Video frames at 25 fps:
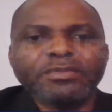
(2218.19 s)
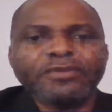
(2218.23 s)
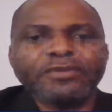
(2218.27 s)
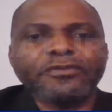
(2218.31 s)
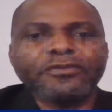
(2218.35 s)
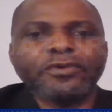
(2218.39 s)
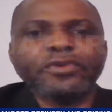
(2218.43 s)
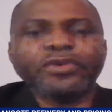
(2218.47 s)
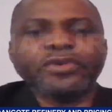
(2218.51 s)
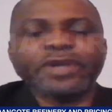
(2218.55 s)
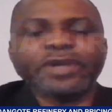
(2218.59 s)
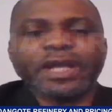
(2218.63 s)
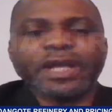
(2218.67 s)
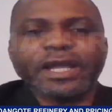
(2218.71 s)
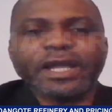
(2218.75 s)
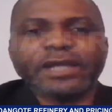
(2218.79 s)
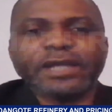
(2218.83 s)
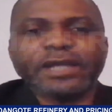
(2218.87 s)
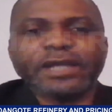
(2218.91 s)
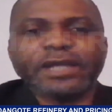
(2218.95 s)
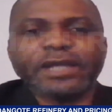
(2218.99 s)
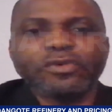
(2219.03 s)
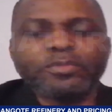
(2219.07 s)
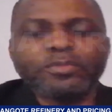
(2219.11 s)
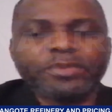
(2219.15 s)
before you
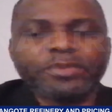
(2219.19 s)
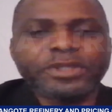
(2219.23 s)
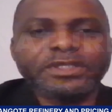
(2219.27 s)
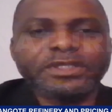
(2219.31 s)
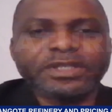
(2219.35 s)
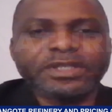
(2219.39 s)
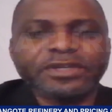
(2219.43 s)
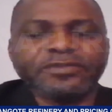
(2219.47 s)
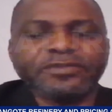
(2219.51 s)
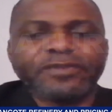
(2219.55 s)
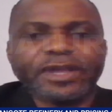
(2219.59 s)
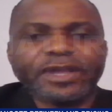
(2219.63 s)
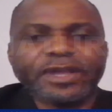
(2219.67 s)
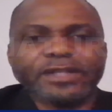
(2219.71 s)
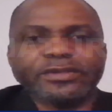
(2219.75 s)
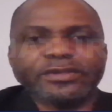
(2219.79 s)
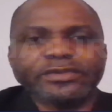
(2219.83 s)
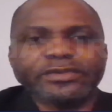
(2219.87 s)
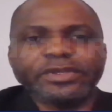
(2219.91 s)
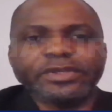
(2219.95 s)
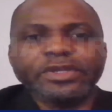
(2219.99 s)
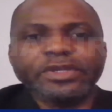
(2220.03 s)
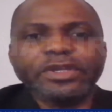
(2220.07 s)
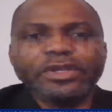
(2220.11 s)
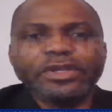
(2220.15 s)
can operate a
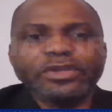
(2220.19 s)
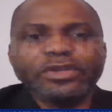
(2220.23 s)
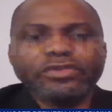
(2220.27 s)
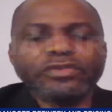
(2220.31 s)
refinery.